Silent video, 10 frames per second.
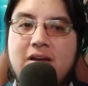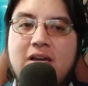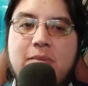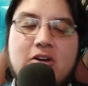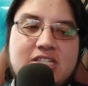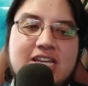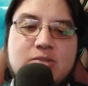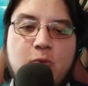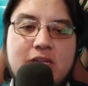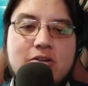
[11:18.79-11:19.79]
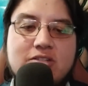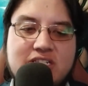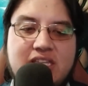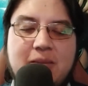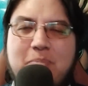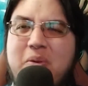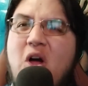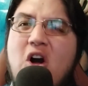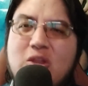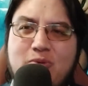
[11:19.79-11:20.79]
Because yes, we don't see the
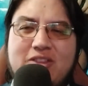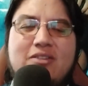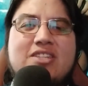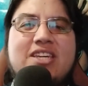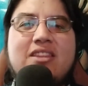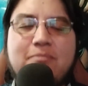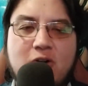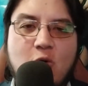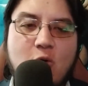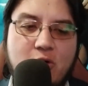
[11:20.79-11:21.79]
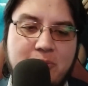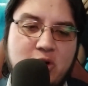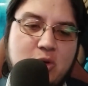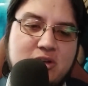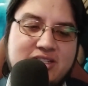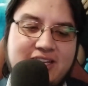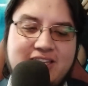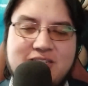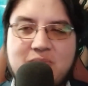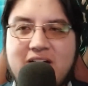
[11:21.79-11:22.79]
blood, we don't see the gore, but obviously
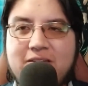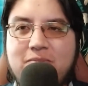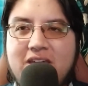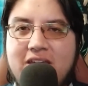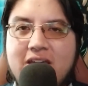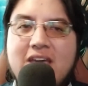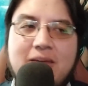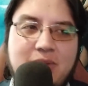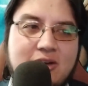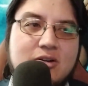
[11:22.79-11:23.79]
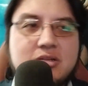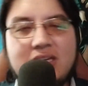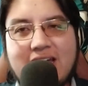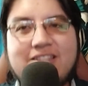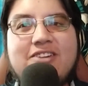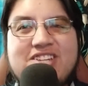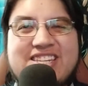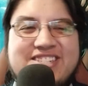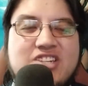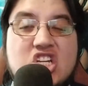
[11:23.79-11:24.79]
this might be because, yeah, there is a
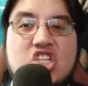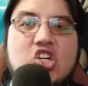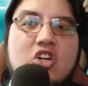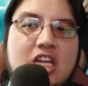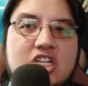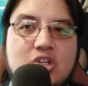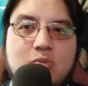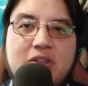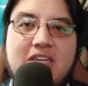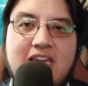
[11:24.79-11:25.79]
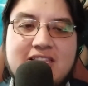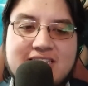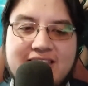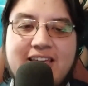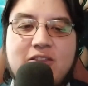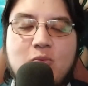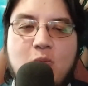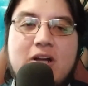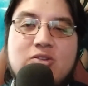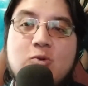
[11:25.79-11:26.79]
certain connection with kids and they don't
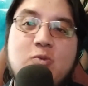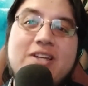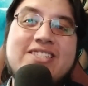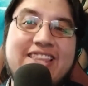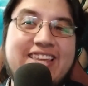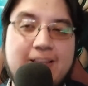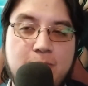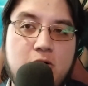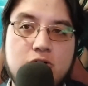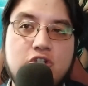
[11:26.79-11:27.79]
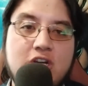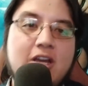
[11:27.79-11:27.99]
want to risk it that much.